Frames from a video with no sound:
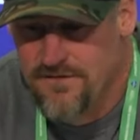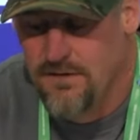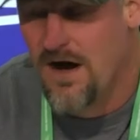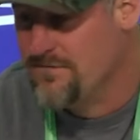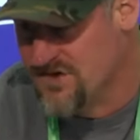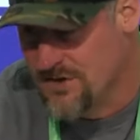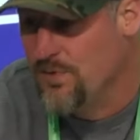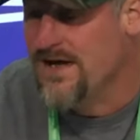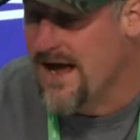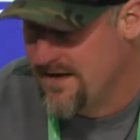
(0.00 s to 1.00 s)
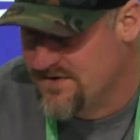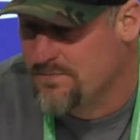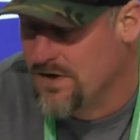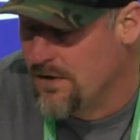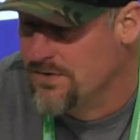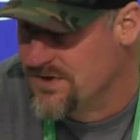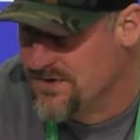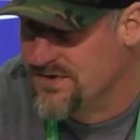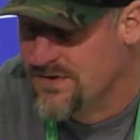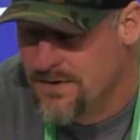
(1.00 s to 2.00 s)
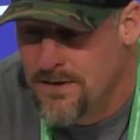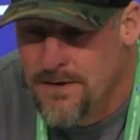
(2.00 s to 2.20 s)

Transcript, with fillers: You know, obviously we added some coaches.